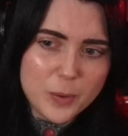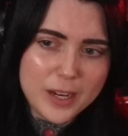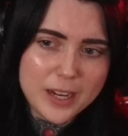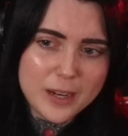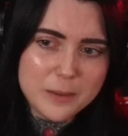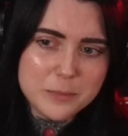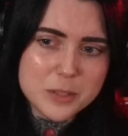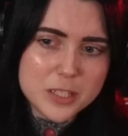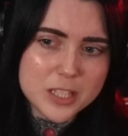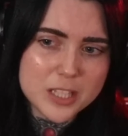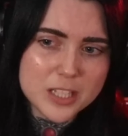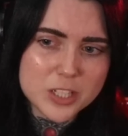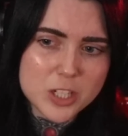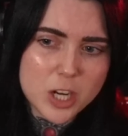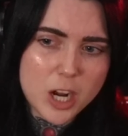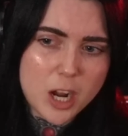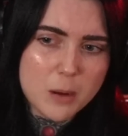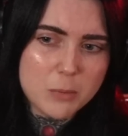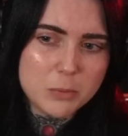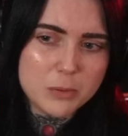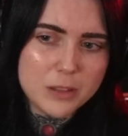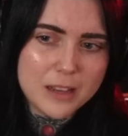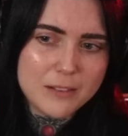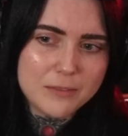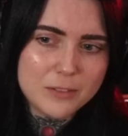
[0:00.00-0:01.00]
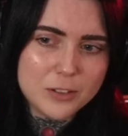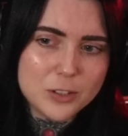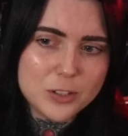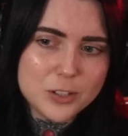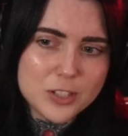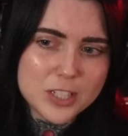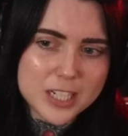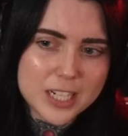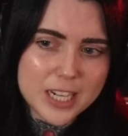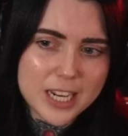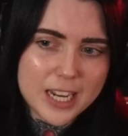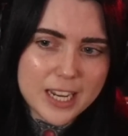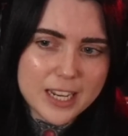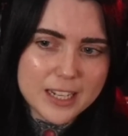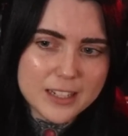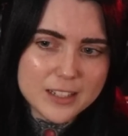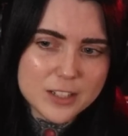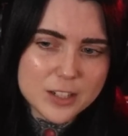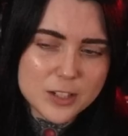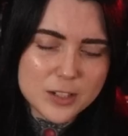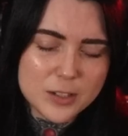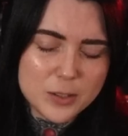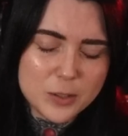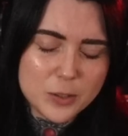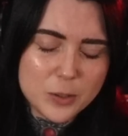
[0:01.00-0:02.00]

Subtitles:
up to the top level to get to